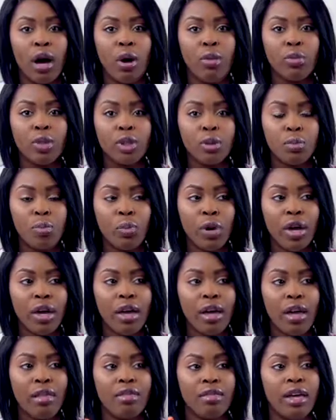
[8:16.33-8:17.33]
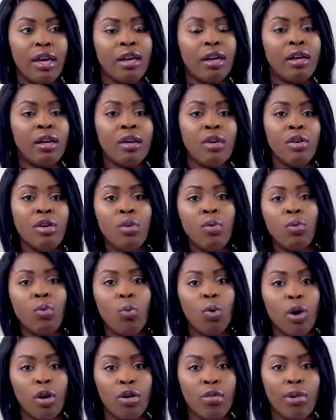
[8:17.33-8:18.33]
I would spray and like
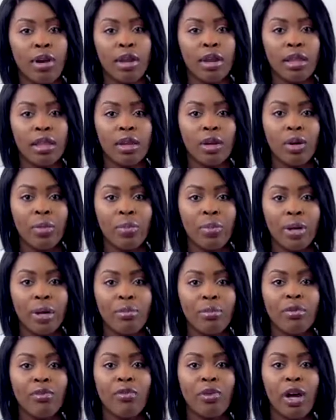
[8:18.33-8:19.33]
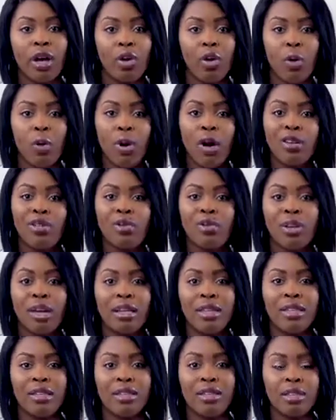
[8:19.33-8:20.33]
walk around a little bit before I go out, so
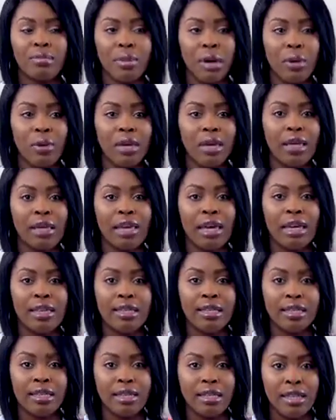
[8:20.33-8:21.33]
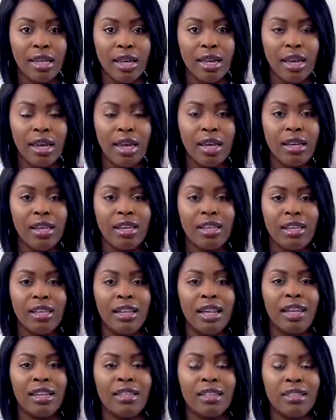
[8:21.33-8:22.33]
like the smell can like sit and it can
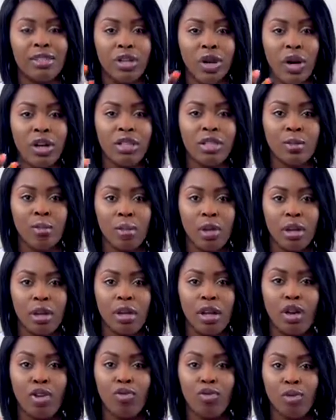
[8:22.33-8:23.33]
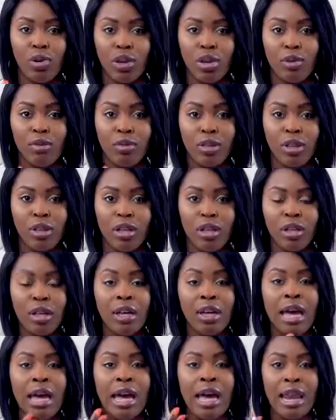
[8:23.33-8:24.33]
like start smelling like really, really
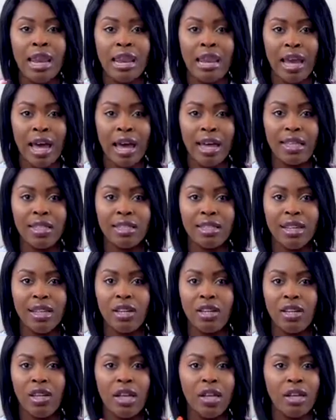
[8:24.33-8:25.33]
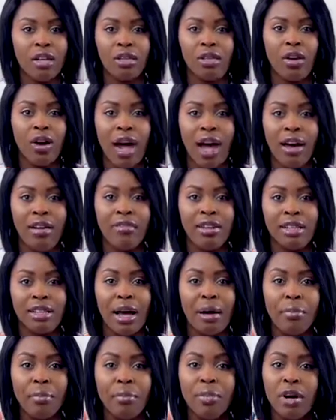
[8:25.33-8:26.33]
nice and not having
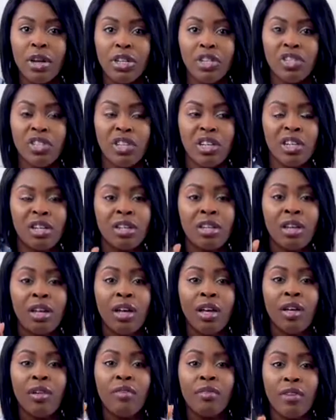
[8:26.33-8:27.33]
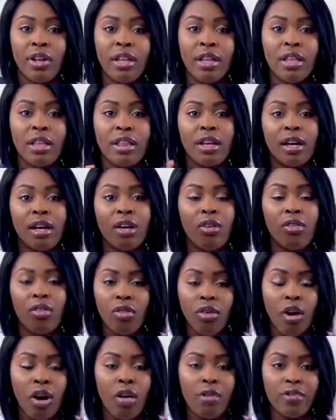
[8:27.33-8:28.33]
that pungent vanilla or
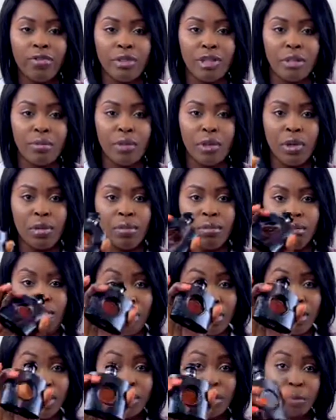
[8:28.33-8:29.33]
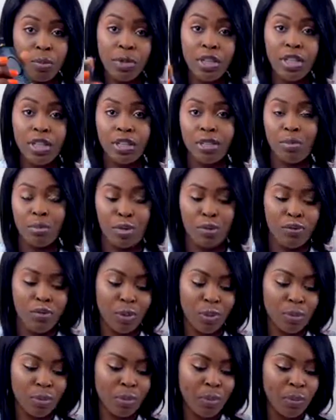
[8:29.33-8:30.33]
coffee smell. But it's a pretty good perfume.